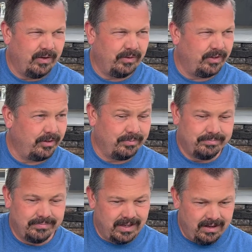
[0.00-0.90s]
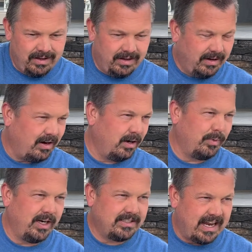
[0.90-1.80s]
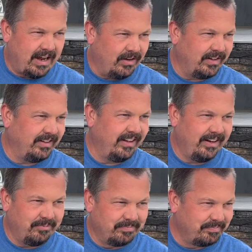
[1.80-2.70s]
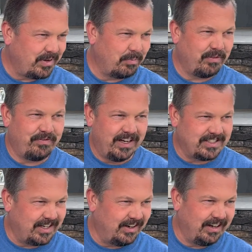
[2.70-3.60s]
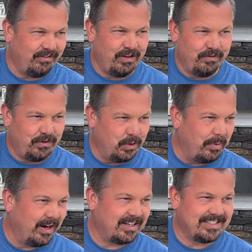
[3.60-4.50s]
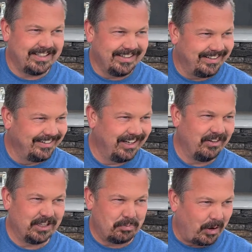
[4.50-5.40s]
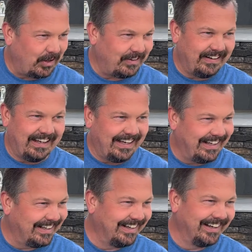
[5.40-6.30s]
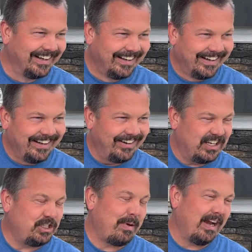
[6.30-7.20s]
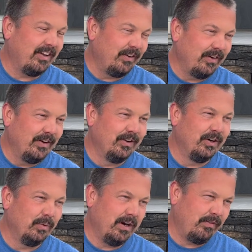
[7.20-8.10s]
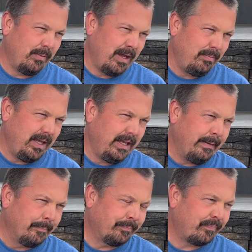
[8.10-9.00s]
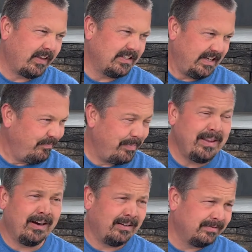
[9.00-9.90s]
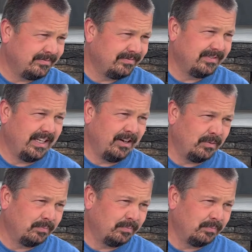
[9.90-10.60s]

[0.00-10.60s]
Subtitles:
Your car breaks down and they help you fix it or give you a few bucks to get the part you need and get you back on the road or whatever it might be, because they've been there. I know.